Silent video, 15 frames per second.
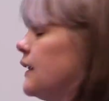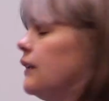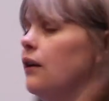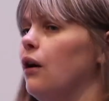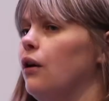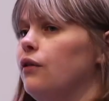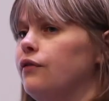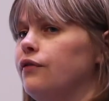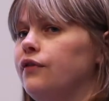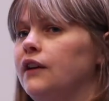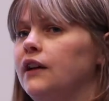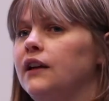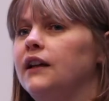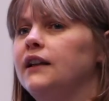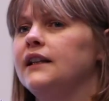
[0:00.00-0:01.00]
a lot of
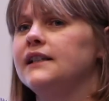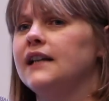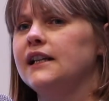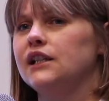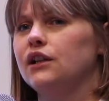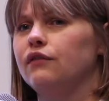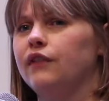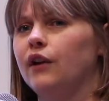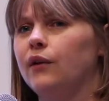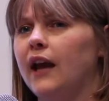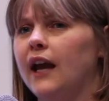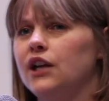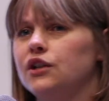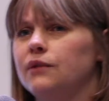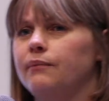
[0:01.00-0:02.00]
this idea of
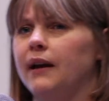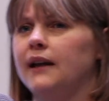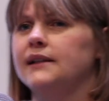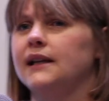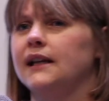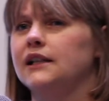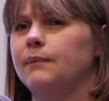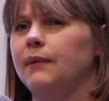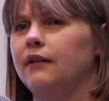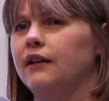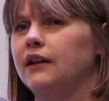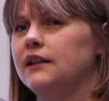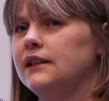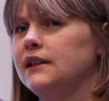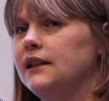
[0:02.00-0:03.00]
location-based
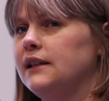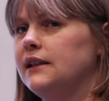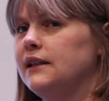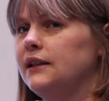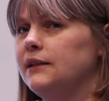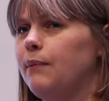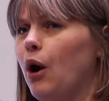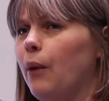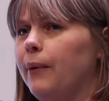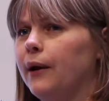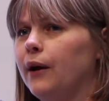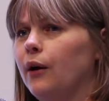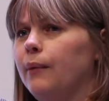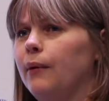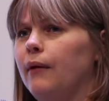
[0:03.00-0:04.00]
experiences
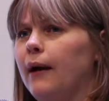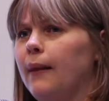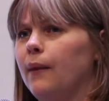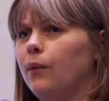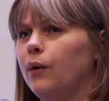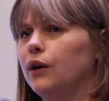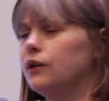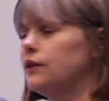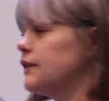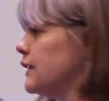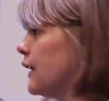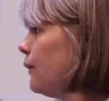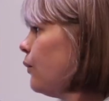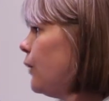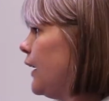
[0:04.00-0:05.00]
popping up around the world,
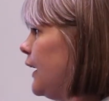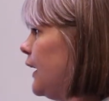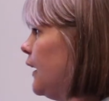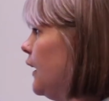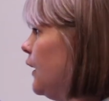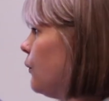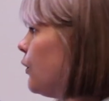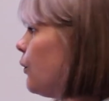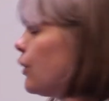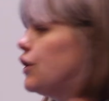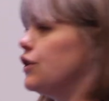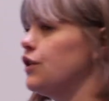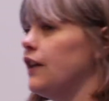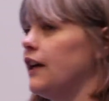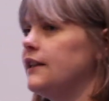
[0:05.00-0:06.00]
and we want to
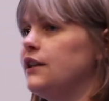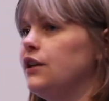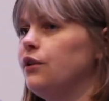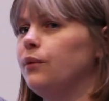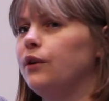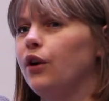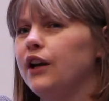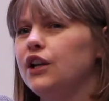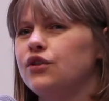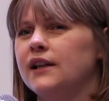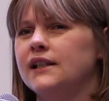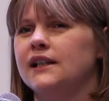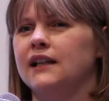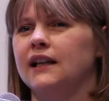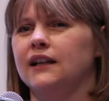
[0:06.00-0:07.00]
do that too. We're not
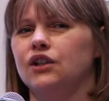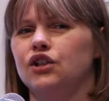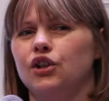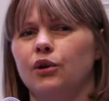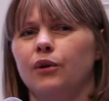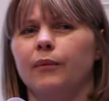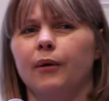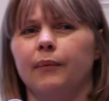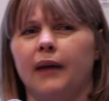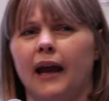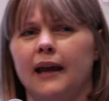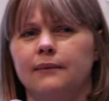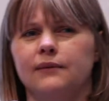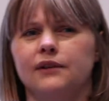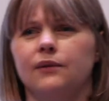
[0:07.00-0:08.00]
interested in shoot-'em-up
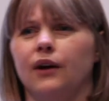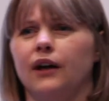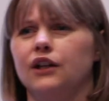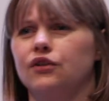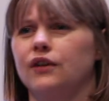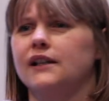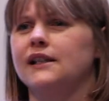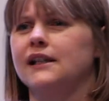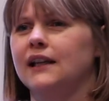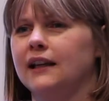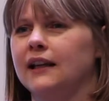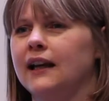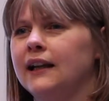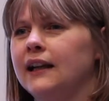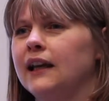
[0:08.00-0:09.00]
games. We're not interested in
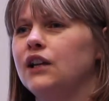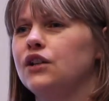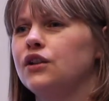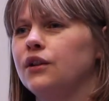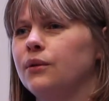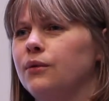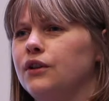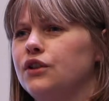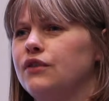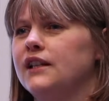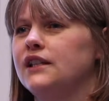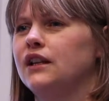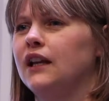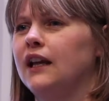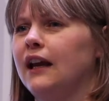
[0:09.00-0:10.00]
killing each other. We're
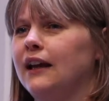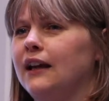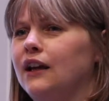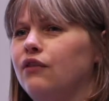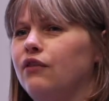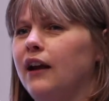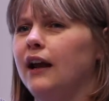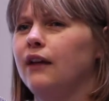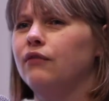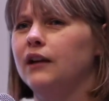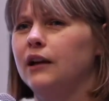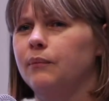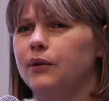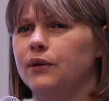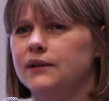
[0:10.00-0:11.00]
interested in creating
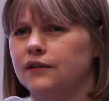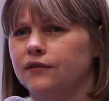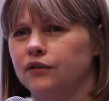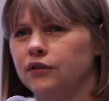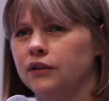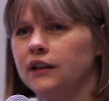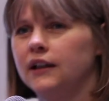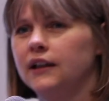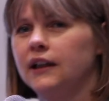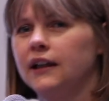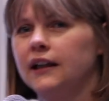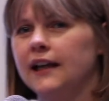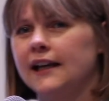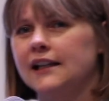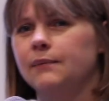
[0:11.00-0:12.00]
really beautiful
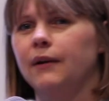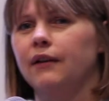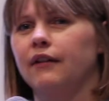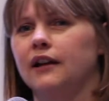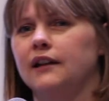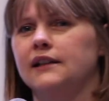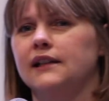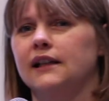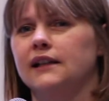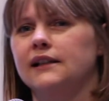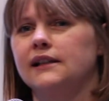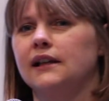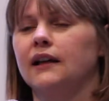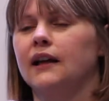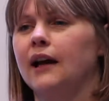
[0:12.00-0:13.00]

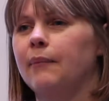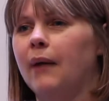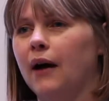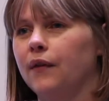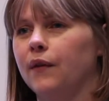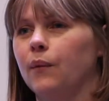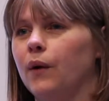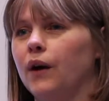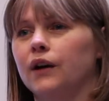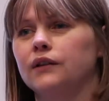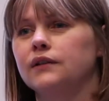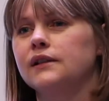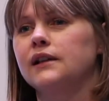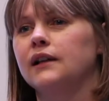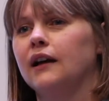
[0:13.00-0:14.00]
experiences about the
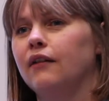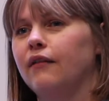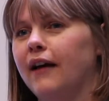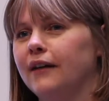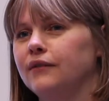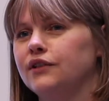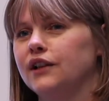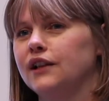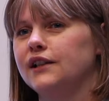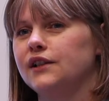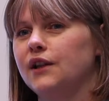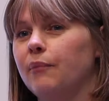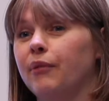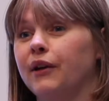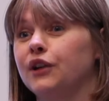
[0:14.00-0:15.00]
world around us
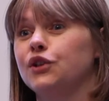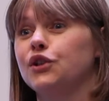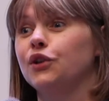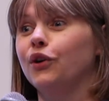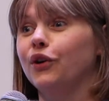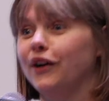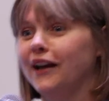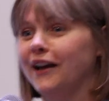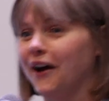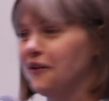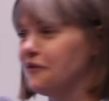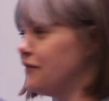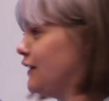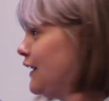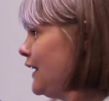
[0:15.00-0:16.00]
that bring joy,
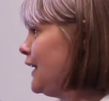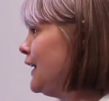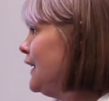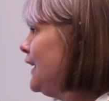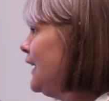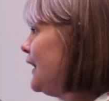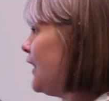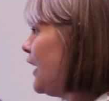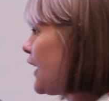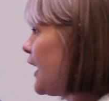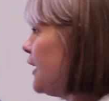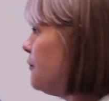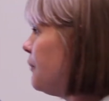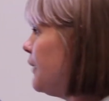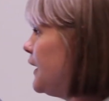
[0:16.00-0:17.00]
hopefully, that
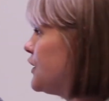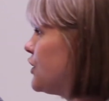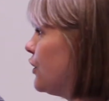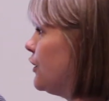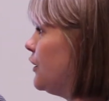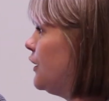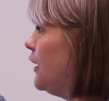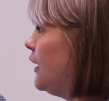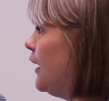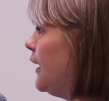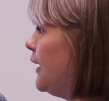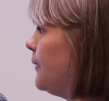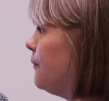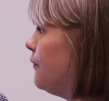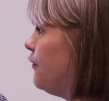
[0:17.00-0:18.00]
can be done
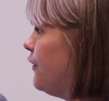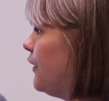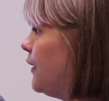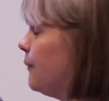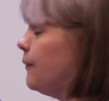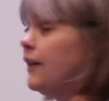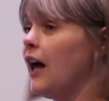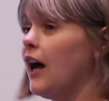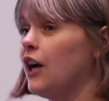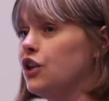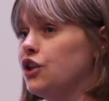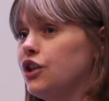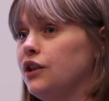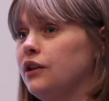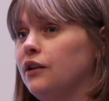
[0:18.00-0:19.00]
for
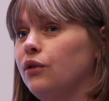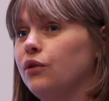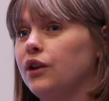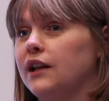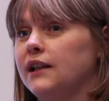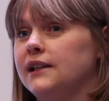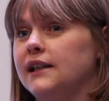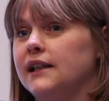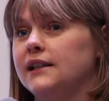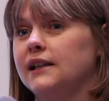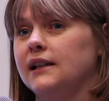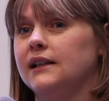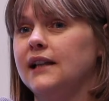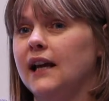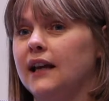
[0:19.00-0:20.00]
large audiences
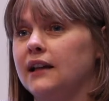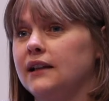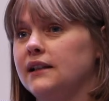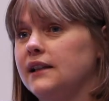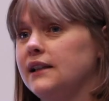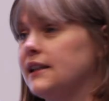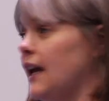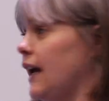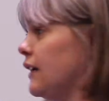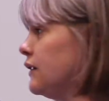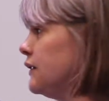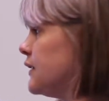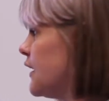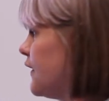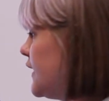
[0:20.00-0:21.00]
and taken to
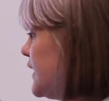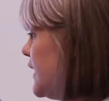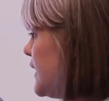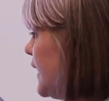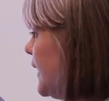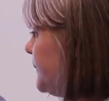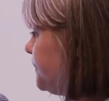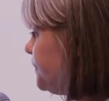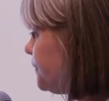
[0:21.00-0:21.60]
scale. So this is a